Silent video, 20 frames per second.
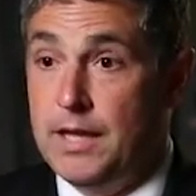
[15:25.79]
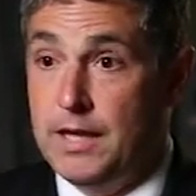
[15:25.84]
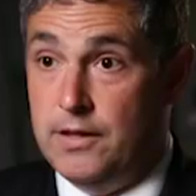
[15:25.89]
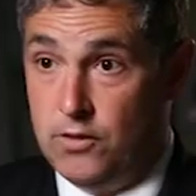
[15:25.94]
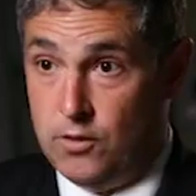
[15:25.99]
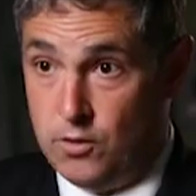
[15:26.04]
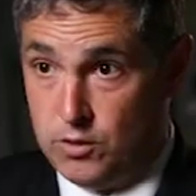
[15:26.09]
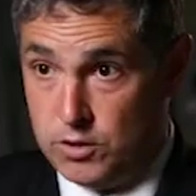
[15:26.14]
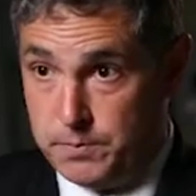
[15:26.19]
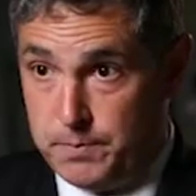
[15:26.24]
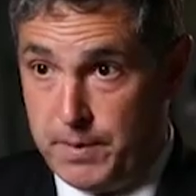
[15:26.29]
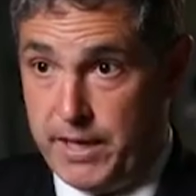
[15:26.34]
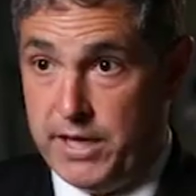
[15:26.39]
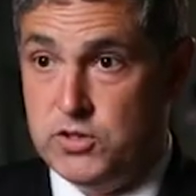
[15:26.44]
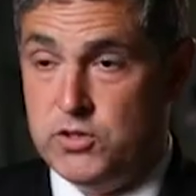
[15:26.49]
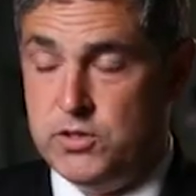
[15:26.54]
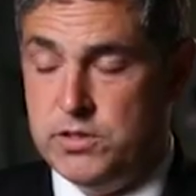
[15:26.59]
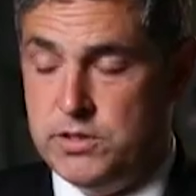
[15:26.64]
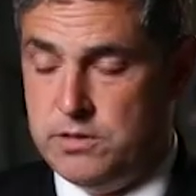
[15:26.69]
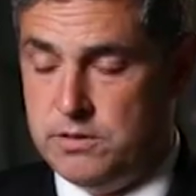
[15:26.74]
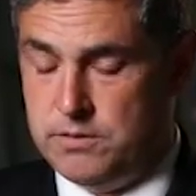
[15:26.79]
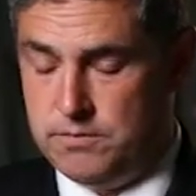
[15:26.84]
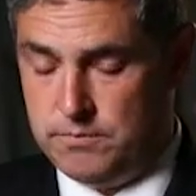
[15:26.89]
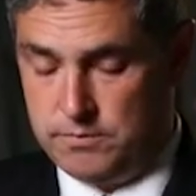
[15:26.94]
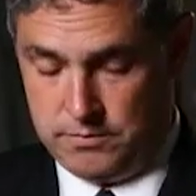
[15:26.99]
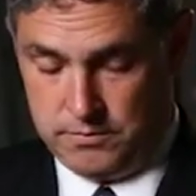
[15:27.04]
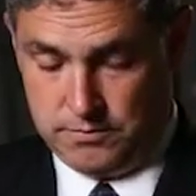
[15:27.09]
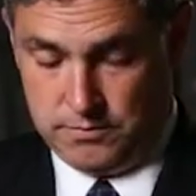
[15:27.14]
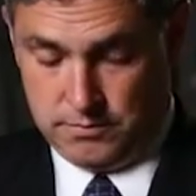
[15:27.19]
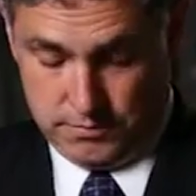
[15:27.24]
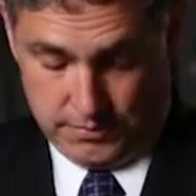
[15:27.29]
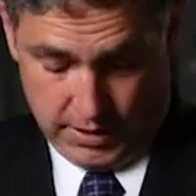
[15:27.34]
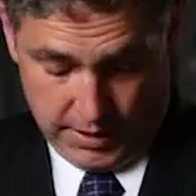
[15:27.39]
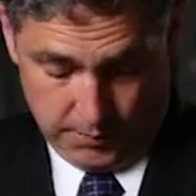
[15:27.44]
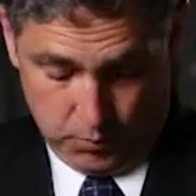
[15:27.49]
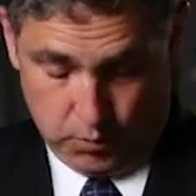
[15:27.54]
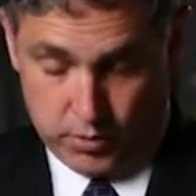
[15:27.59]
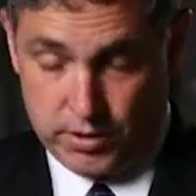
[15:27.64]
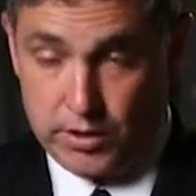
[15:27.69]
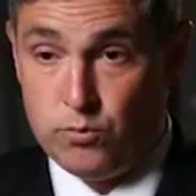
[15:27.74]
In those patients,
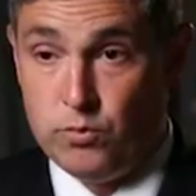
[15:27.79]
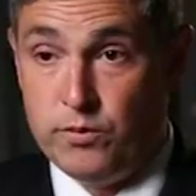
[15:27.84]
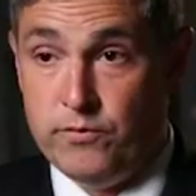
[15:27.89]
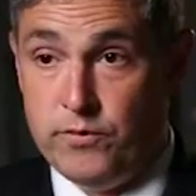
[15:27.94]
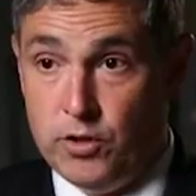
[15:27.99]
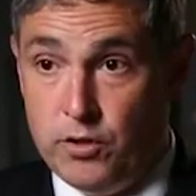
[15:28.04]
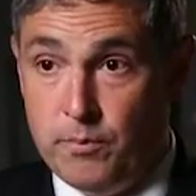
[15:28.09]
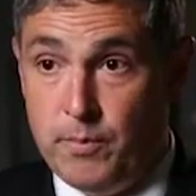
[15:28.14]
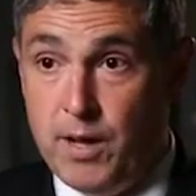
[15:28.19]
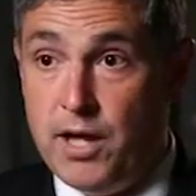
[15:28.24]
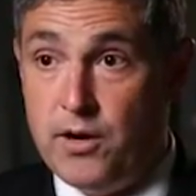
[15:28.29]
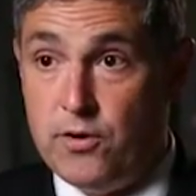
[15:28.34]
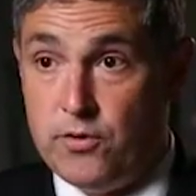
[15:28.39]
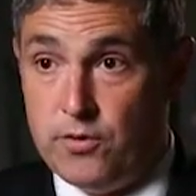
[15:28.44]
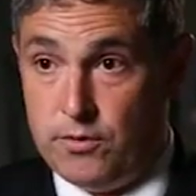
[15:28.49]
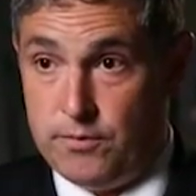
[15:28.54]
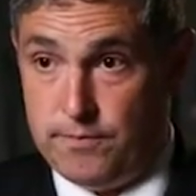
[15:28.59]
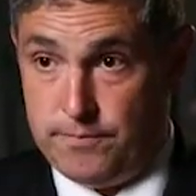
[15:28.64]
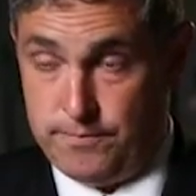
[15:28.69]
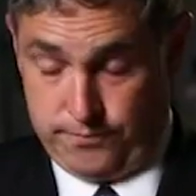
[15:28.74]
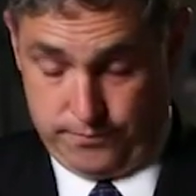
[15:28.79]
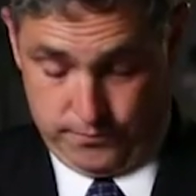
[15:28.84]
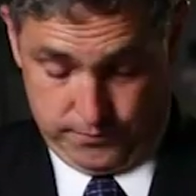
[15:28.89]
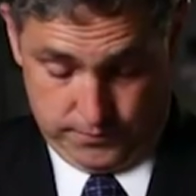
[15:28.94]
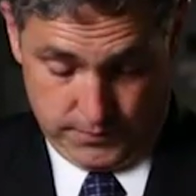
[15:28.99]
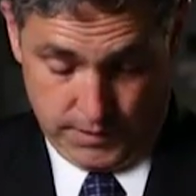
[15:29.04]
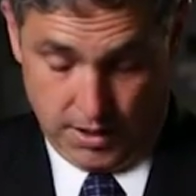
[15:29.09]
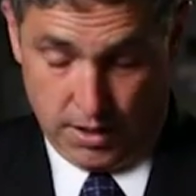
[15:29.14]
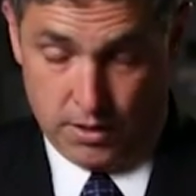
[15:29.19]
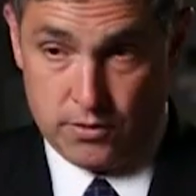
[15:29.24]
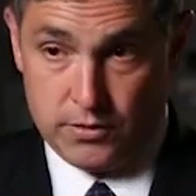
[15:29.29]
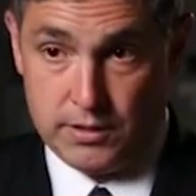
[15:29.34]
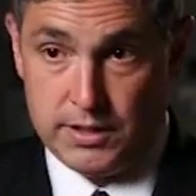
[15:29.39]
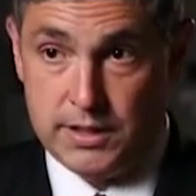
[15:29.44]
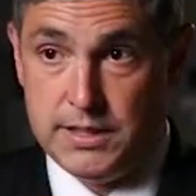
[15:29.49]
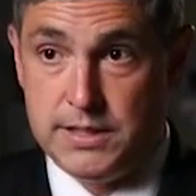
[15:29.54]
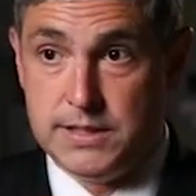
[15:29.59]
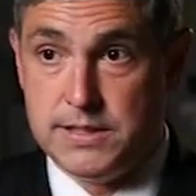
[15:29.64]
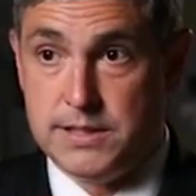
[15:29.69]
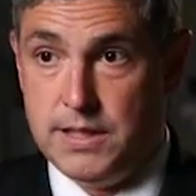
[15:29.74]
they put in a reveal monitor
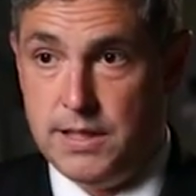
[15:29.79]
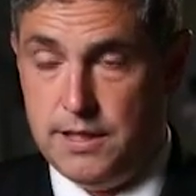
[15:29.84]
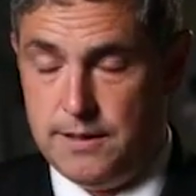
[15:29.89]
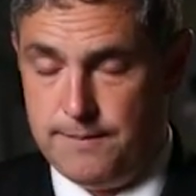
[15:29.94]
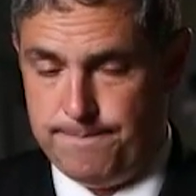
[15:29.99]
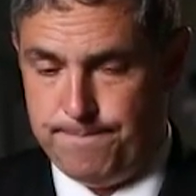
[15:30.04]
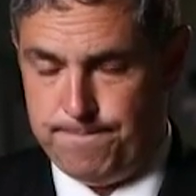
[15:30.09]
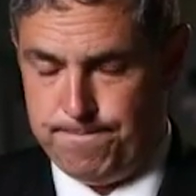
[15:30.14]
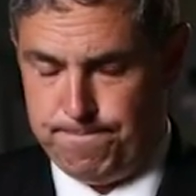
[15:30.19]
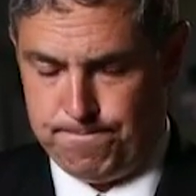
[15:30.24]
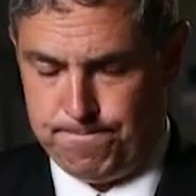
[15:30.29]
underneath the skin.